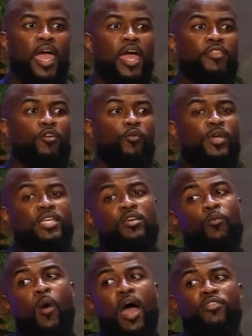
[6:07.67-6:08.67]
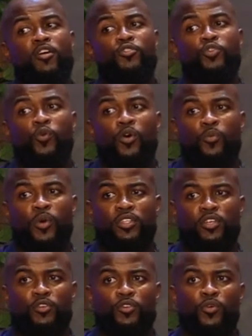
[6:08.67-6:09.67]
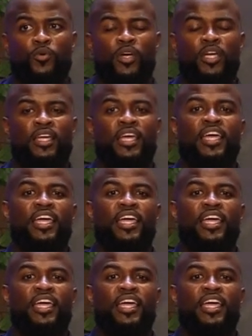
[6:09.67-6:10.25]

And the reason why they're doing what they're doing